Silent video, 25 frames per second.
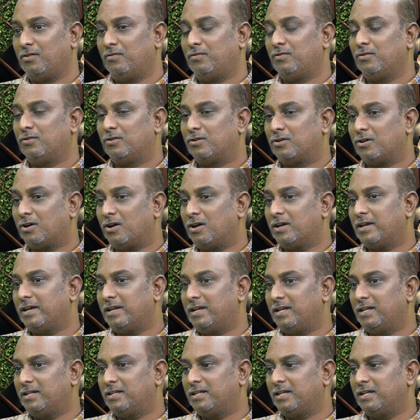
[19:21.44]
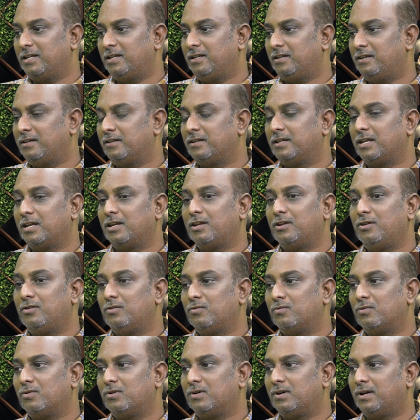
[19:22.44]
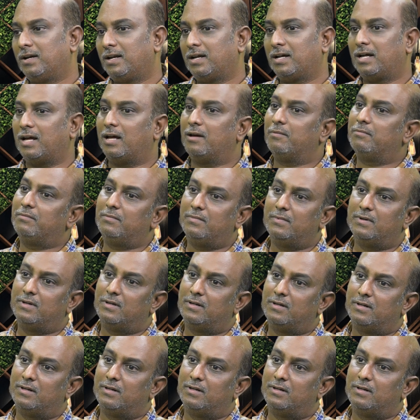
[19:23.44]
If you talk anything, then you won't come,